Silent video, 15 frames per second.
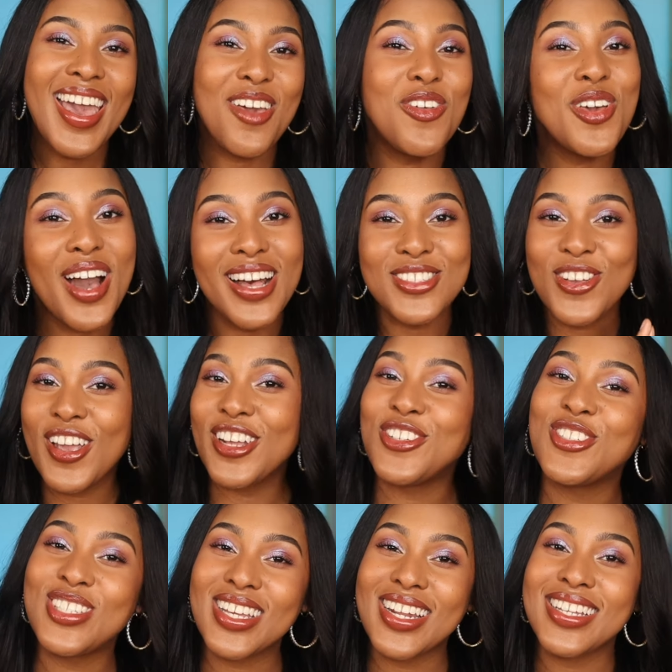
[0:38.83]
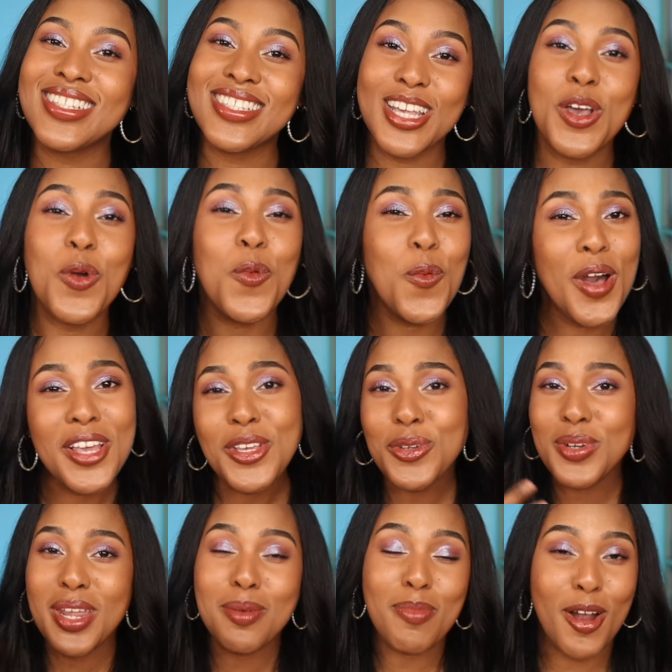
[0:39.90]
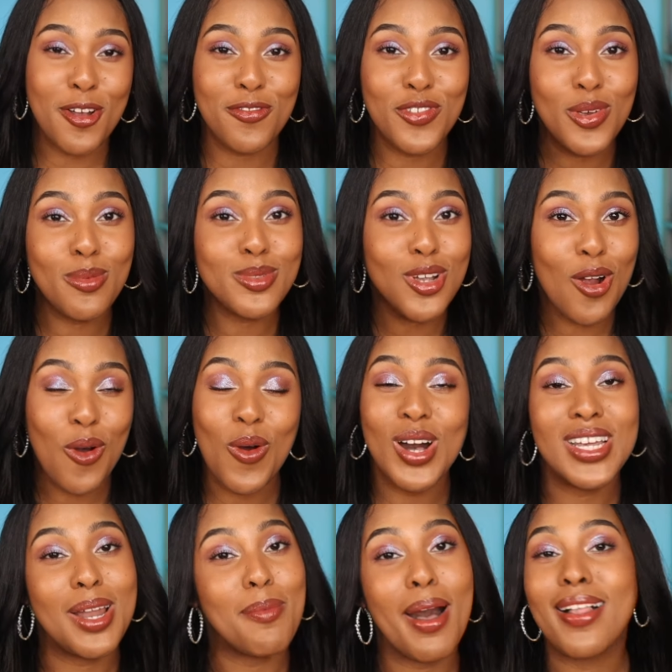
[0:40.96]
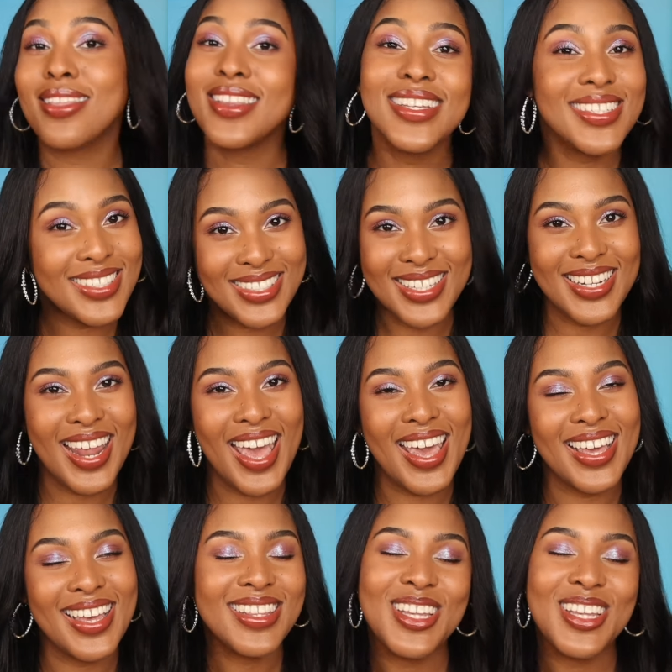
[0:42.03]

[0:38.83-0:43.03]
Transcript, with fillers: if you guys are interested in seeing what unique perfumes are on my list today,